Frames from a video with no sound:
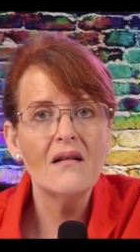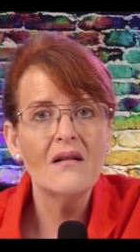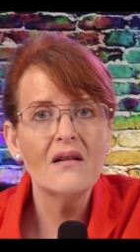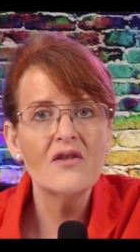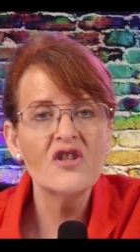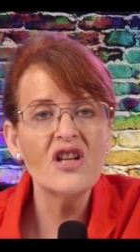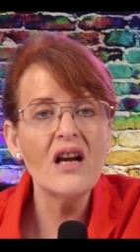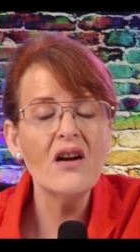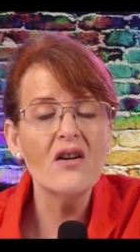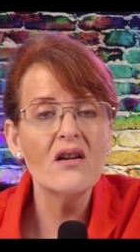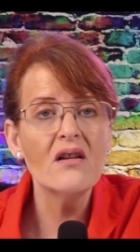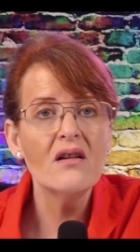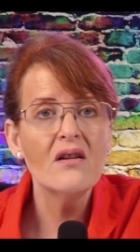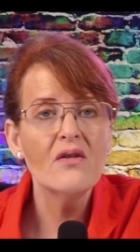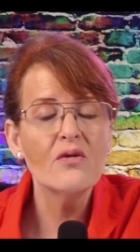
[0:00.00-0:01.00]

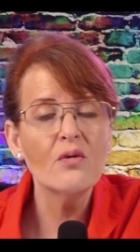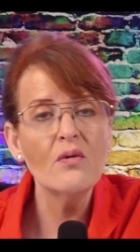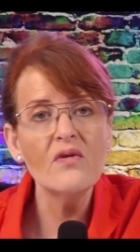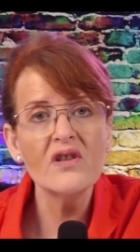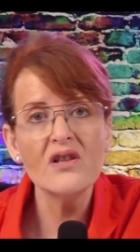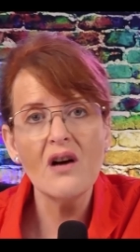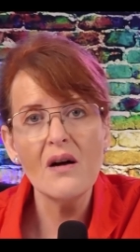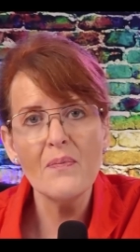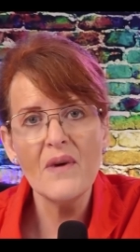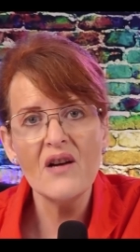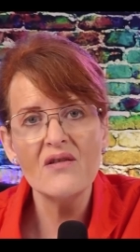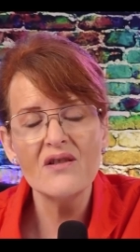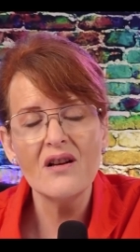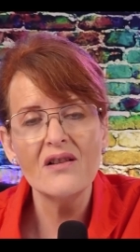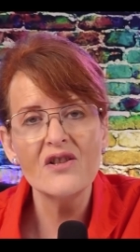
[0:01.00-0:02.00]
shared through the Dog
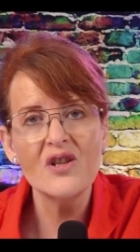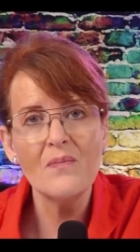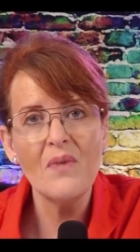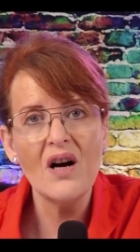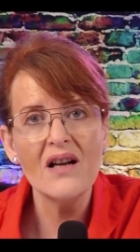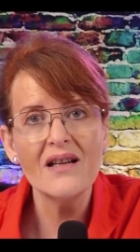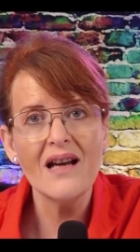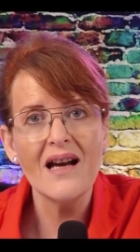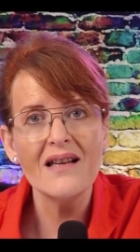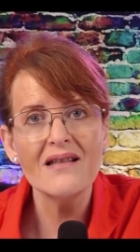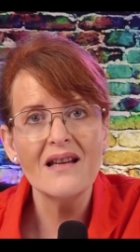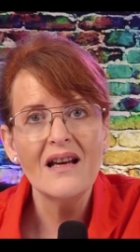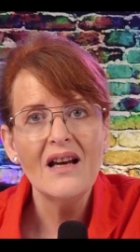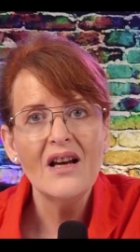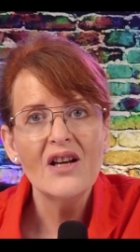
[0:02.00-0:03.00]
Parentology podcast
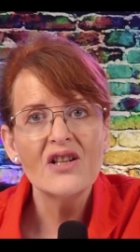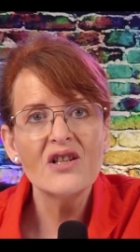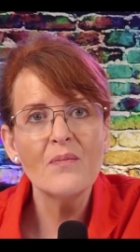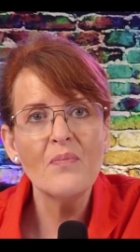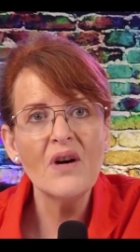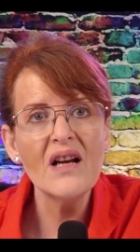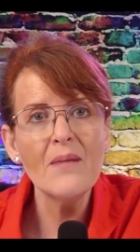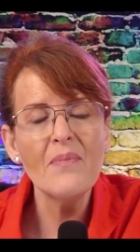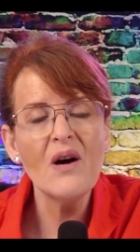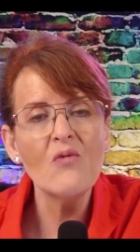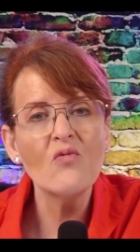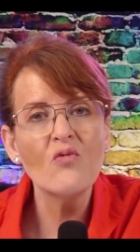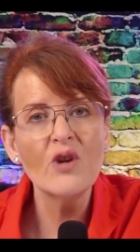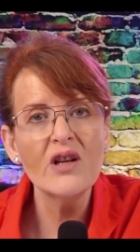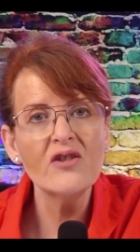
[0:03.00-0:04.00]
to bring
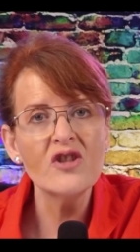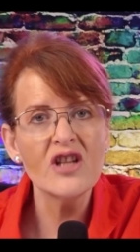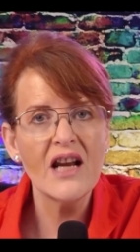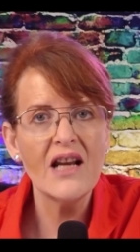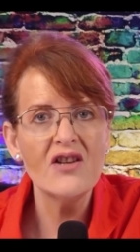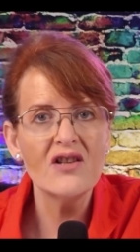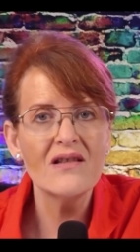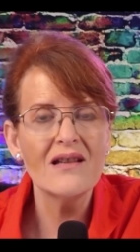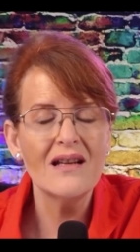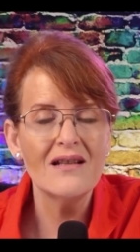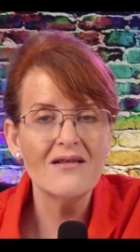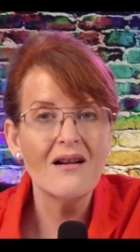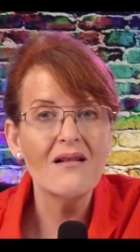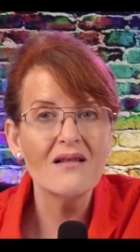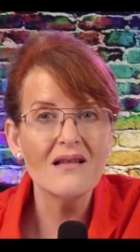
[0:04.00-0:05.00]
about real changes in
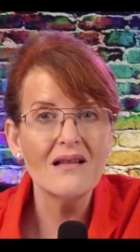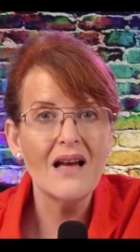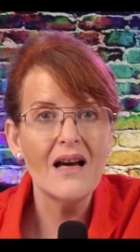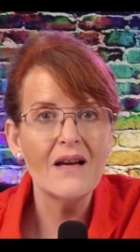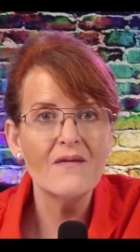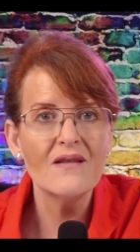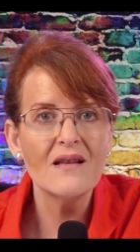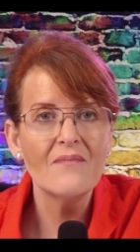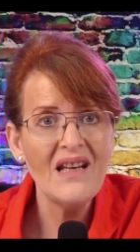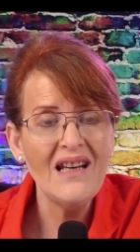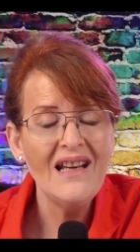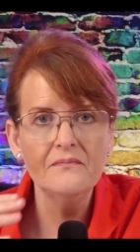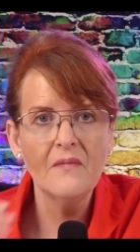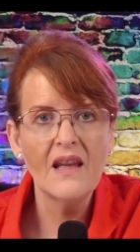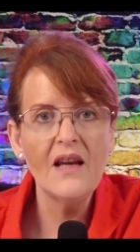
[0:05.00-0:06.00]
dogs' lives.
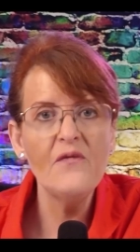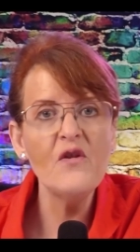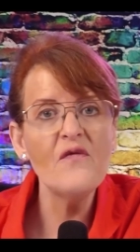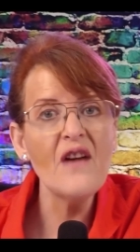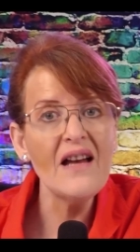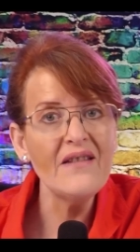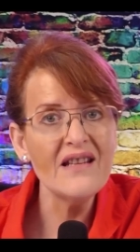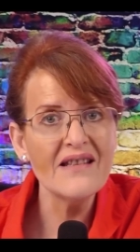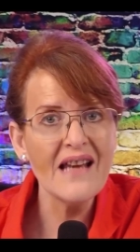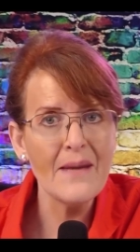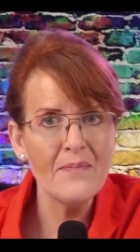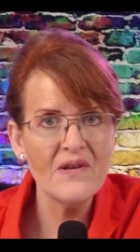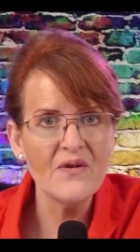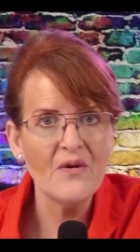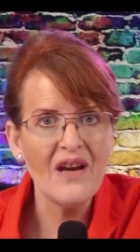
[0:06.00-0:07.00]
If you found this
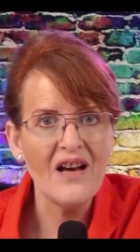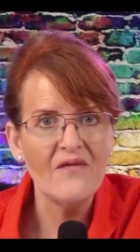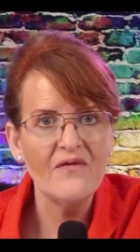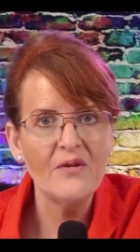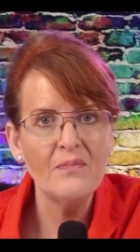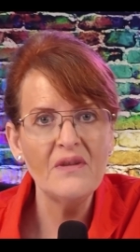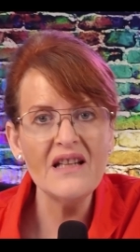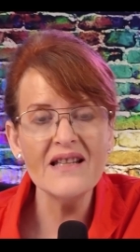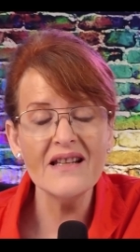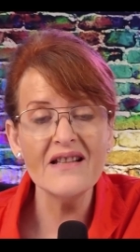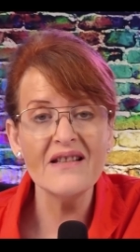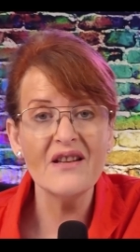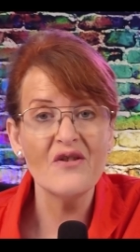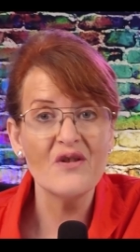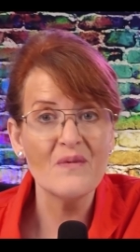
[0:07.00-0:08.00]
episode helpful, please
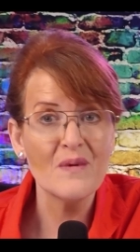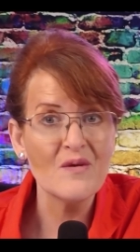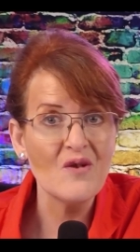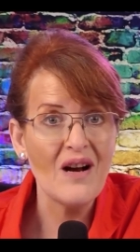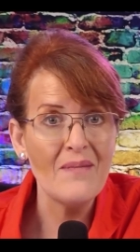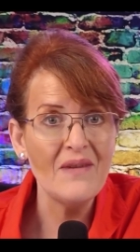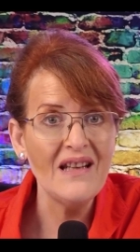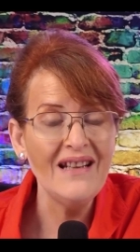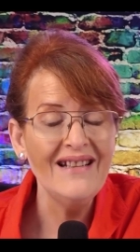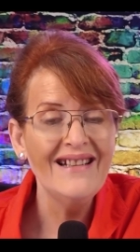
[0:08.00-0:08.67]
consider subscribing